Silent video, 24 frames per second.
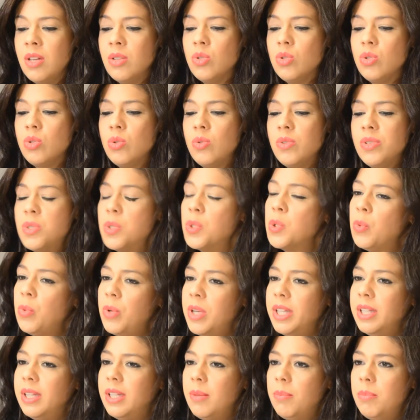to
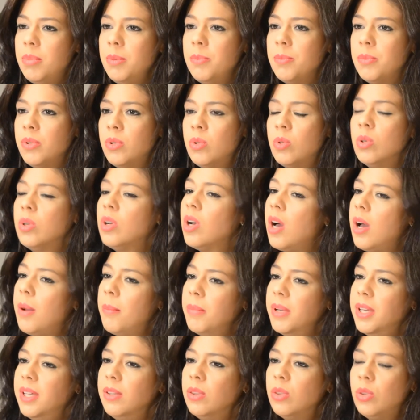screen the people who
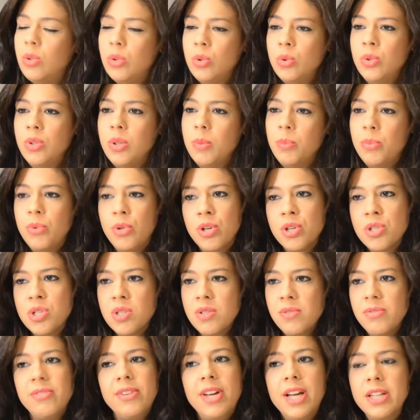come in through the ports
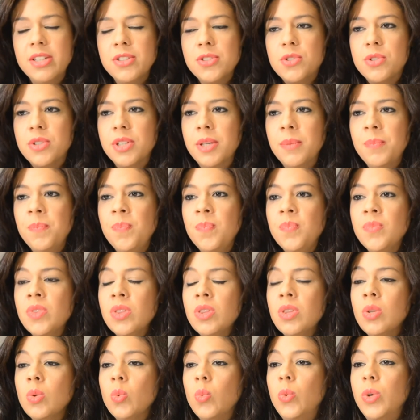of entry.
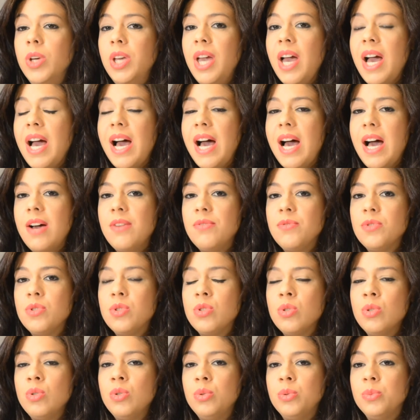We have
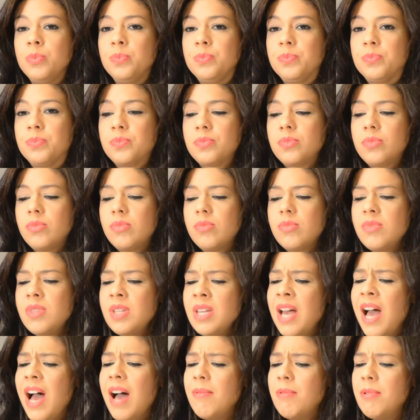to
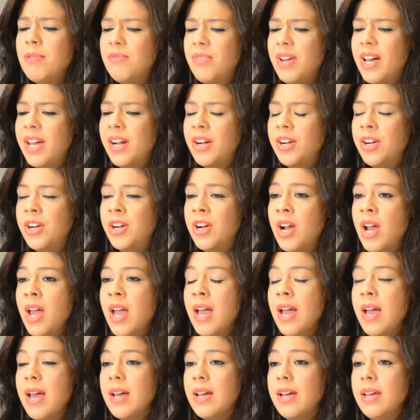have a better
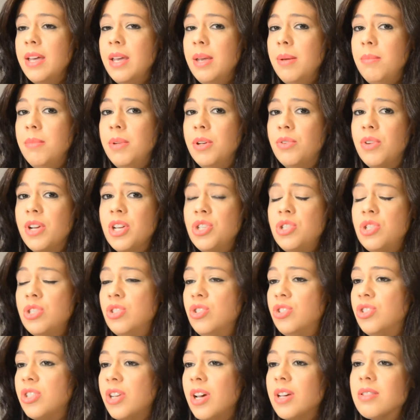
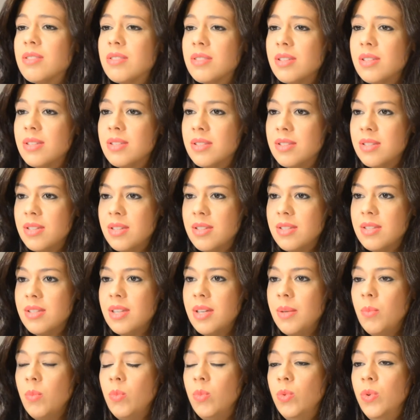immigration justice
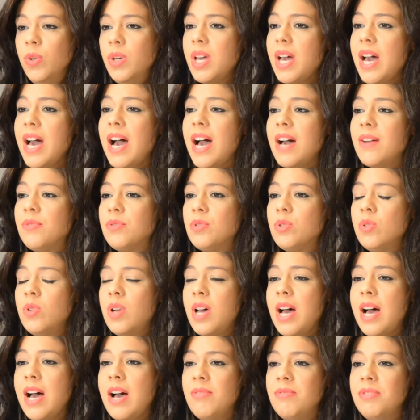system. We have to
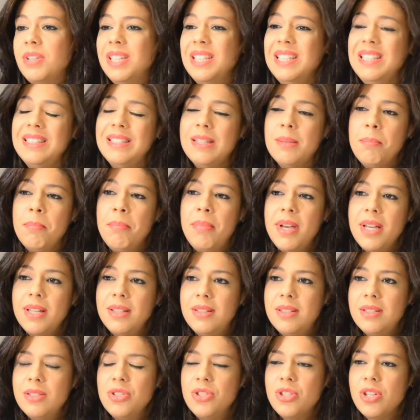have an
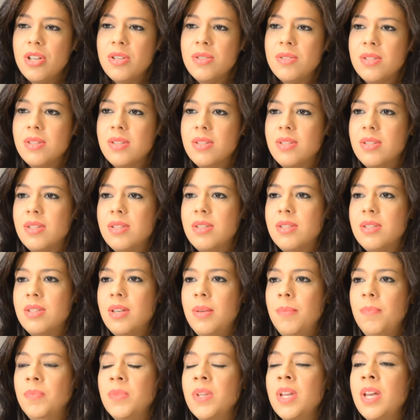independent justice
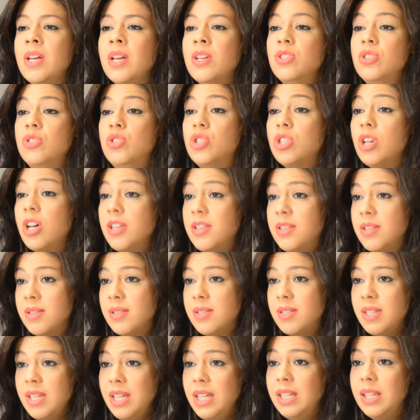system.
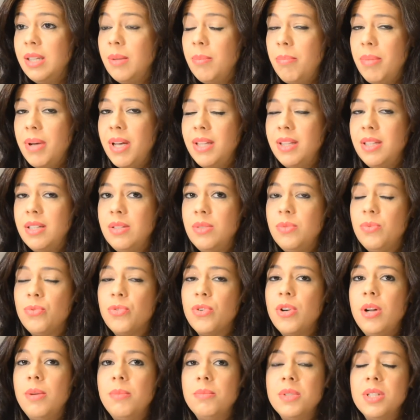Judges independent
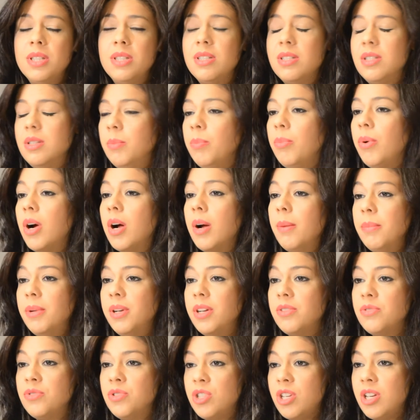from the Department
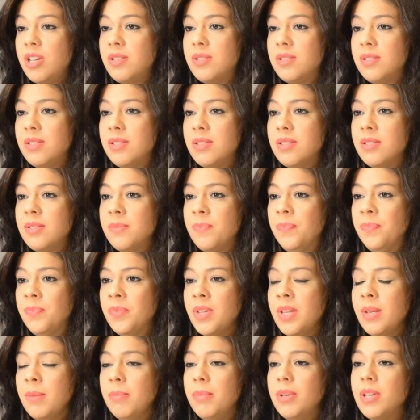of Justice.
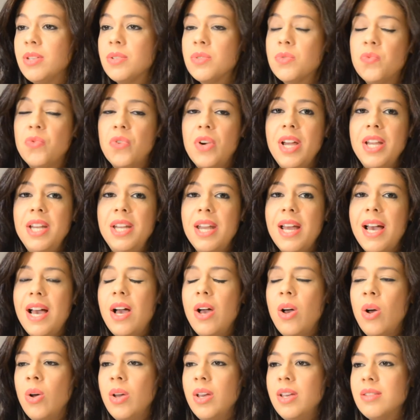Because right
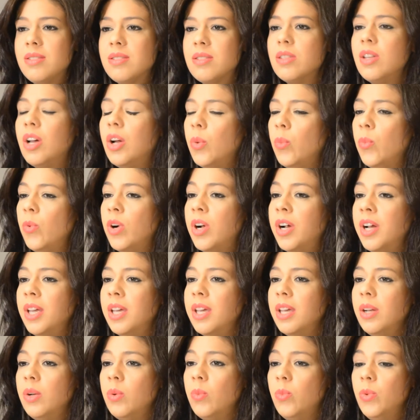now it's not
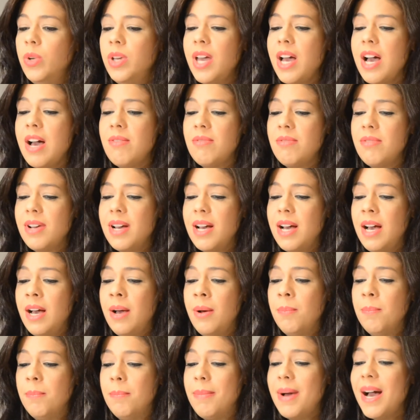working. We have
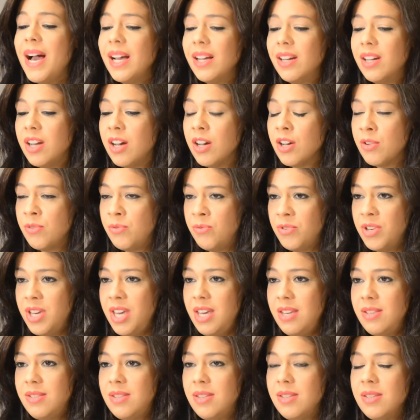a backlog of
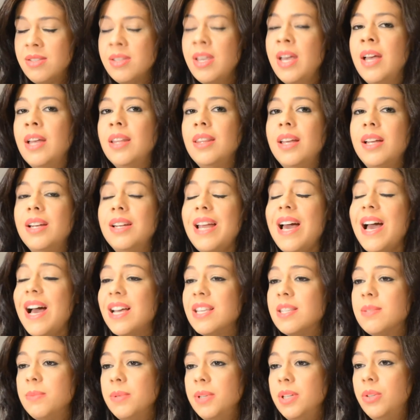cases that
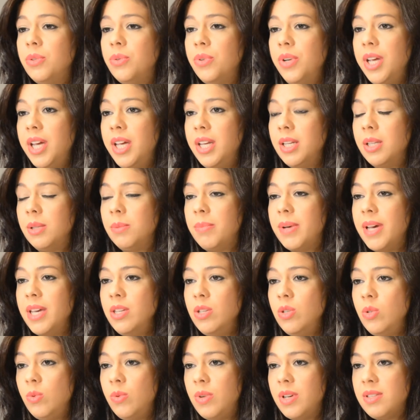has been created by
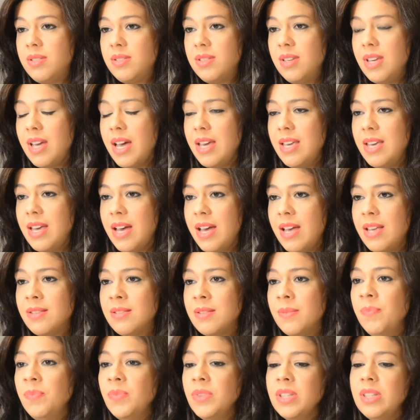
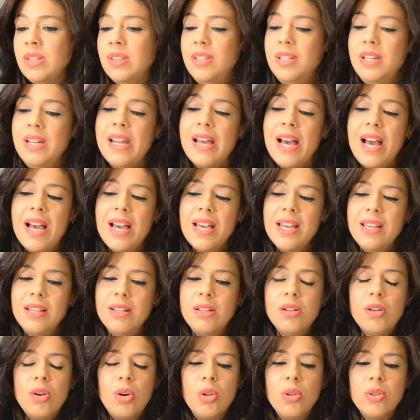USCIS,
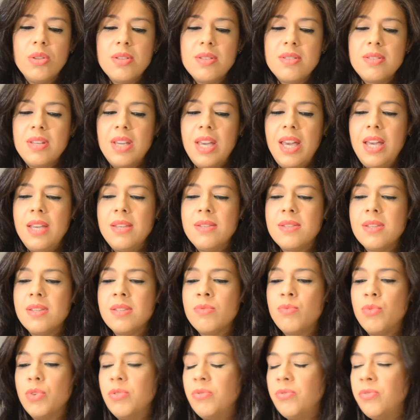denying all these cases,
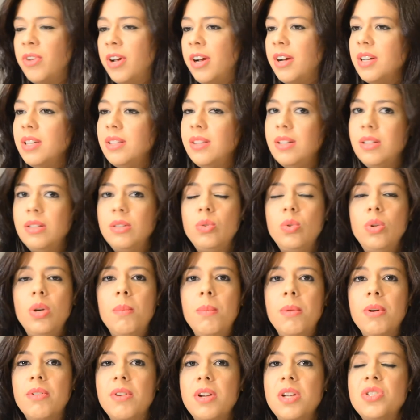referring them to
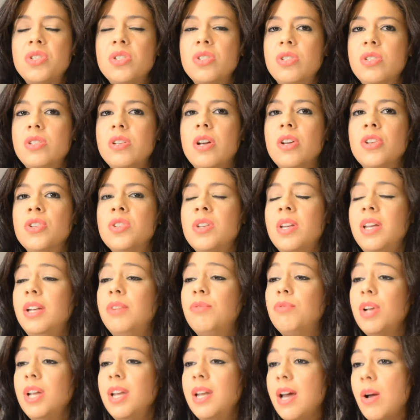immigration judge. And
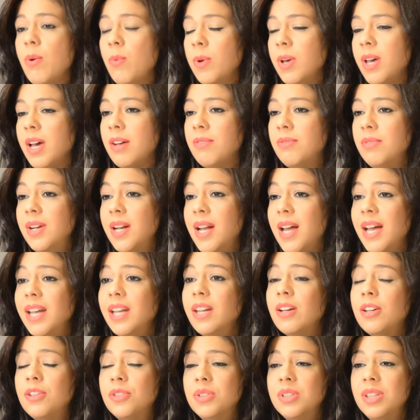right now we have
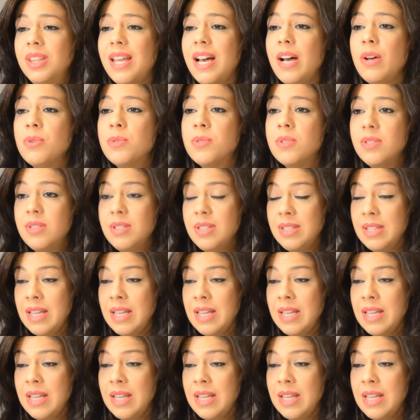900,000